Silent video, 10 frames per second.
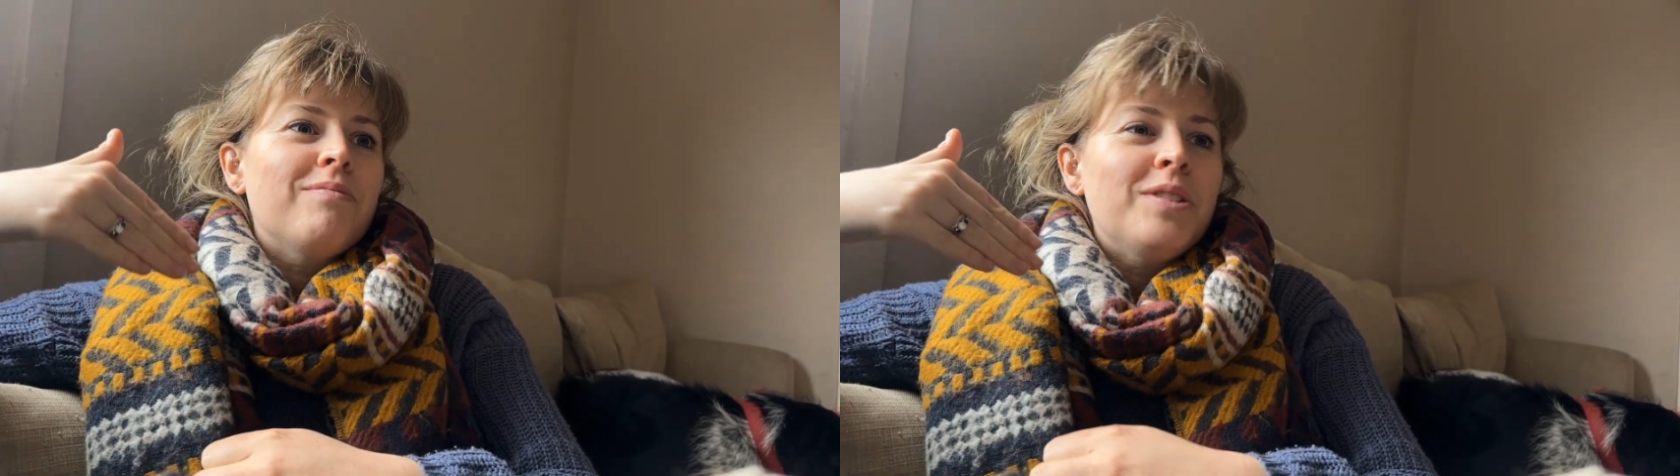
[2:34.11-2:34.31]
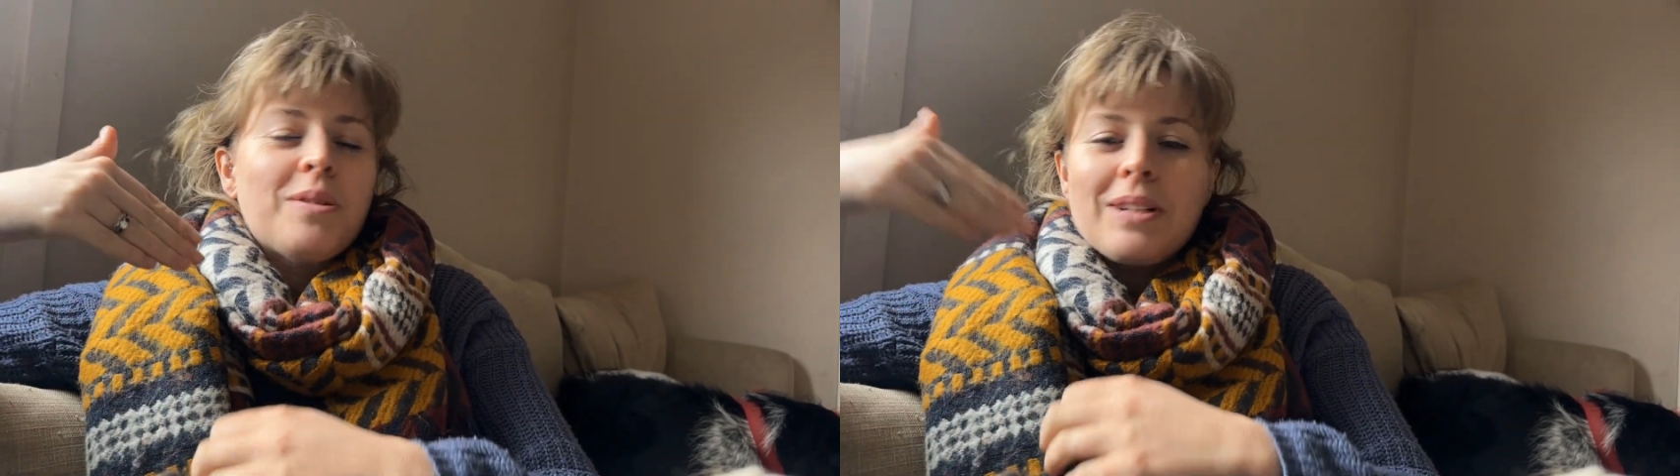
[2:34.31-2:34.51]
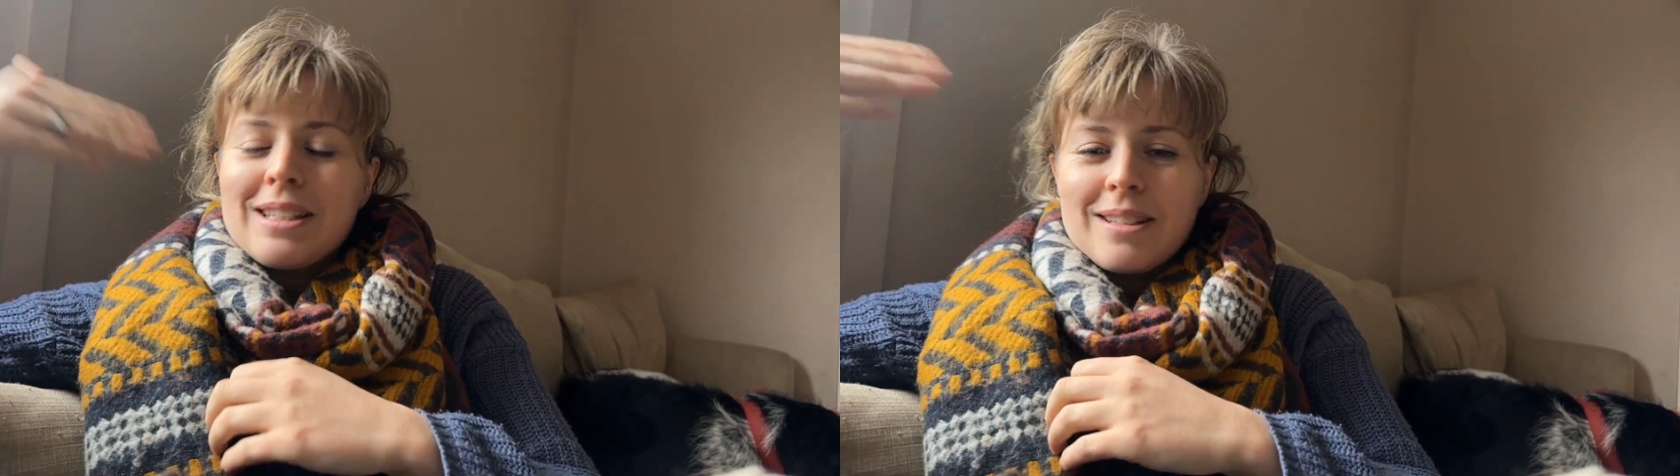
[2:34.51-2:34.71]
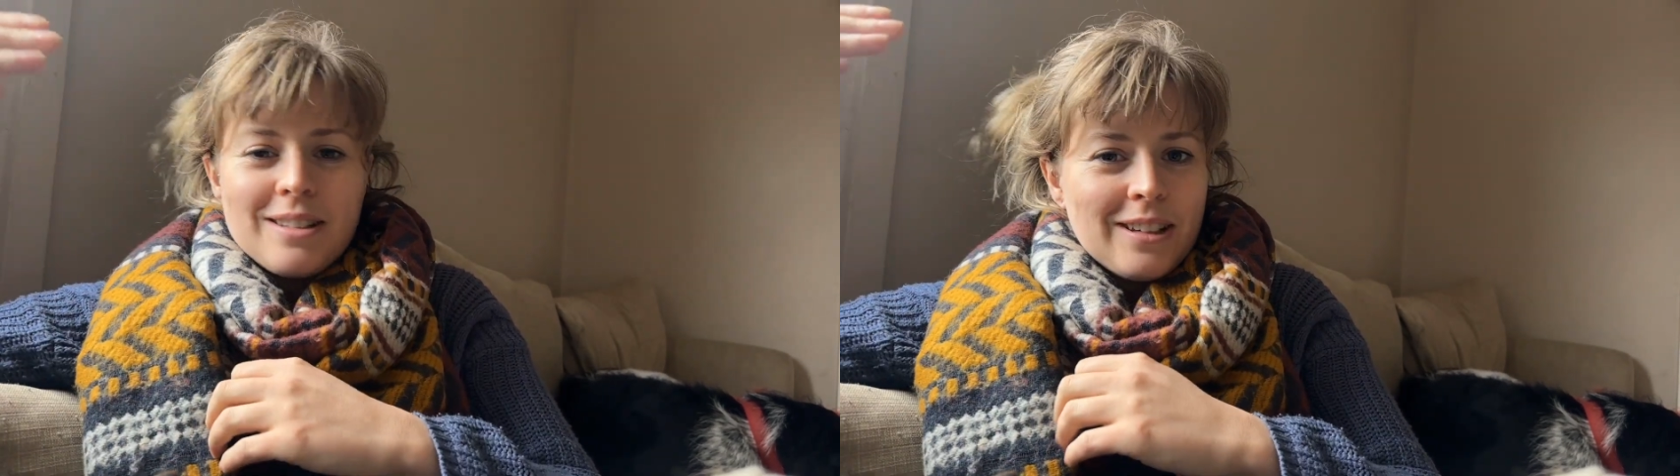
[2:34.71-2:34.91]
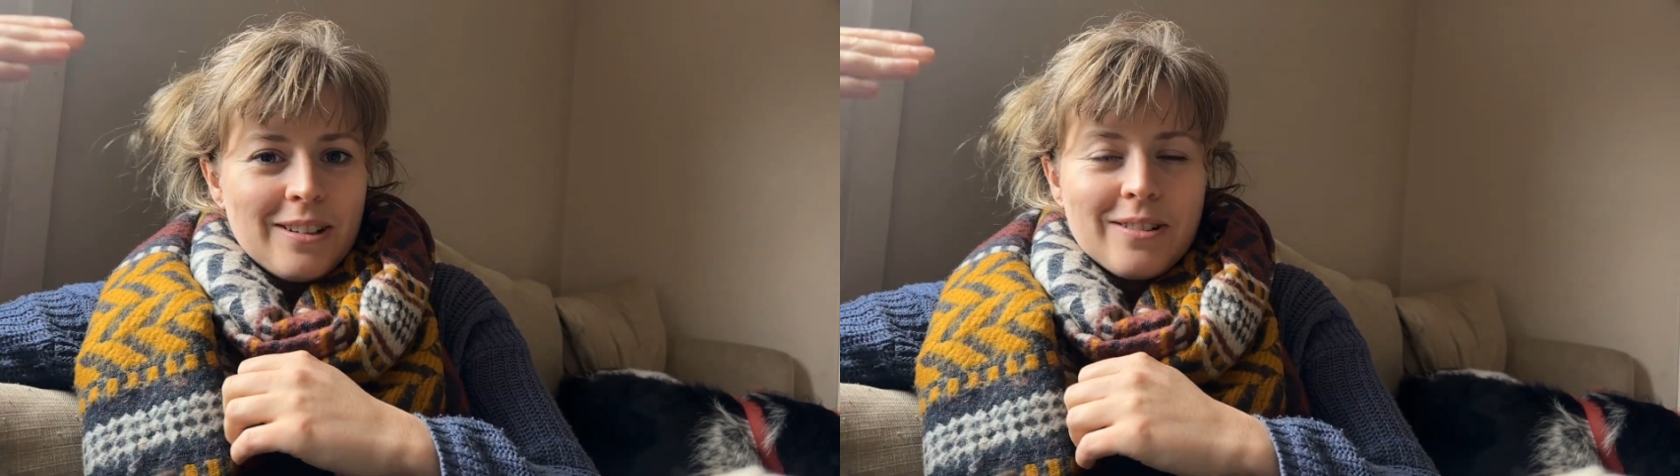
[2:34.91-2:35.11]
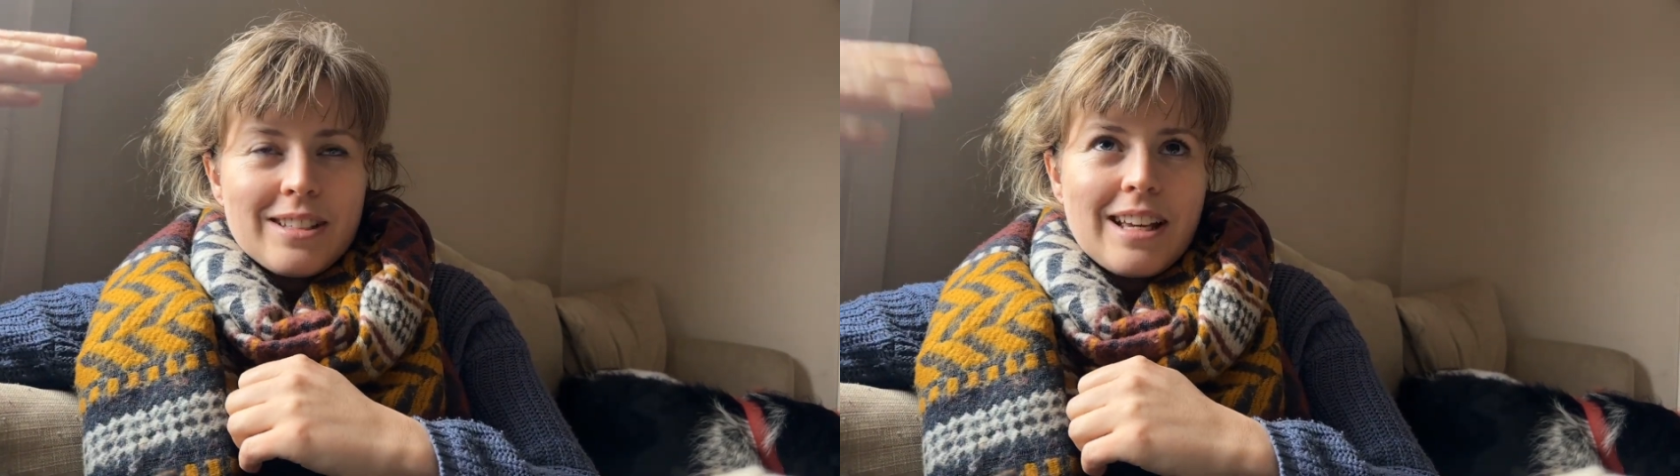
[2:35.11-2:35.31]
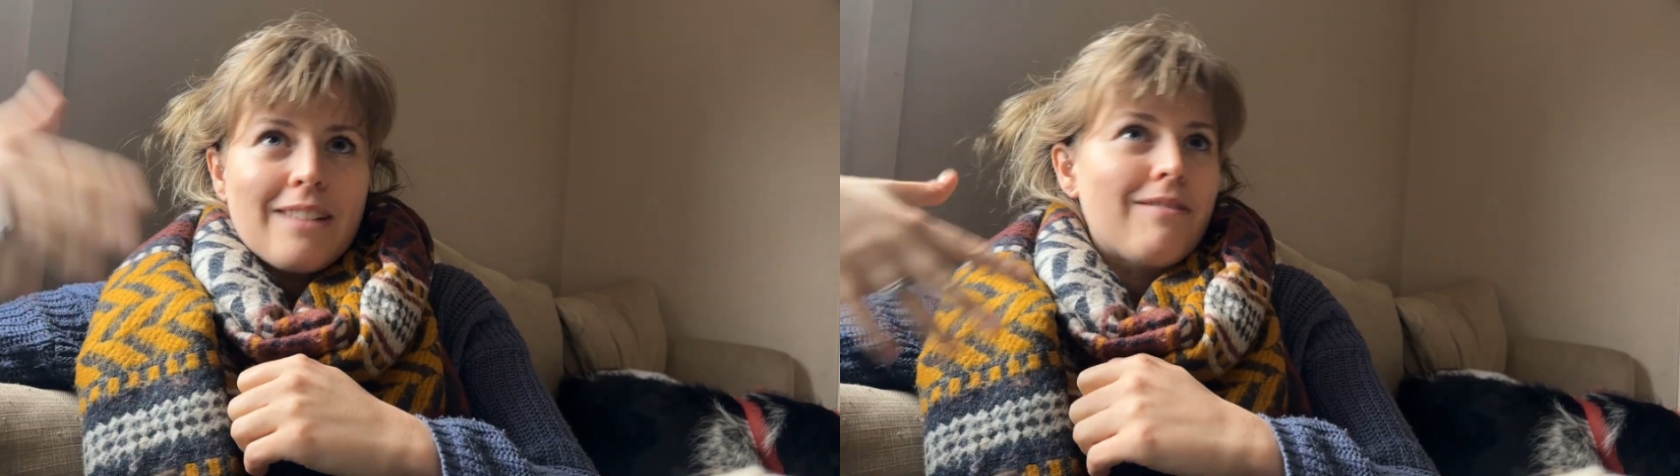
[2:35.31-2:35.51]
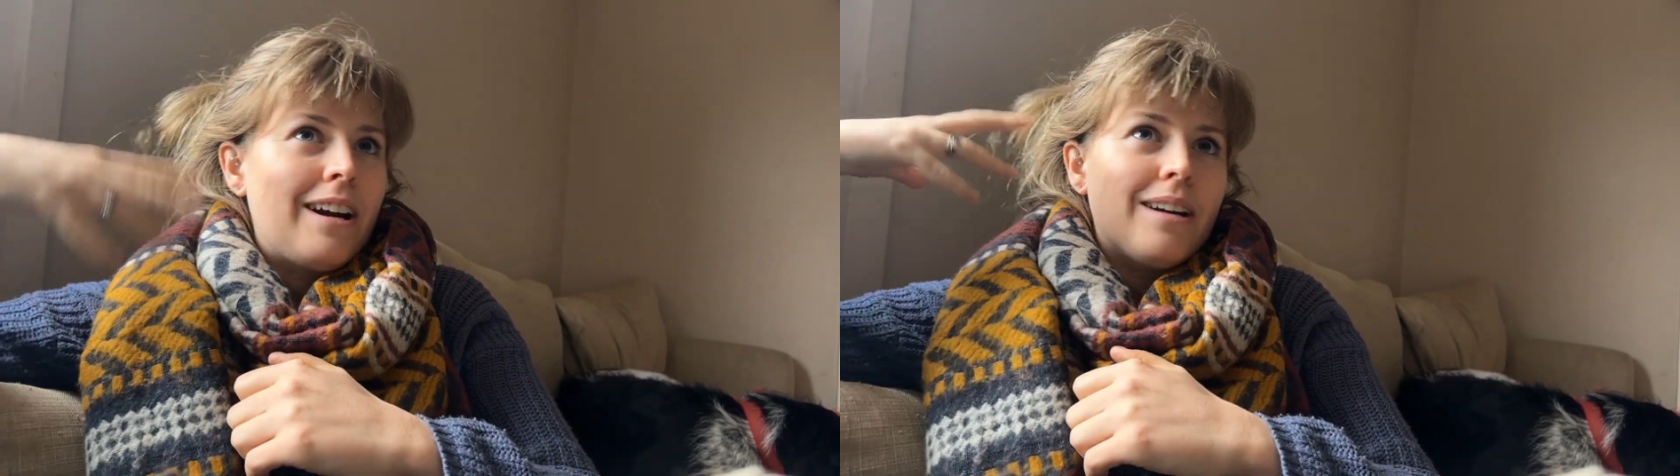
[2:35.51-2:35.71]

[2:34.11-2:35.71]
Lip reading: doing so, you're saying, right,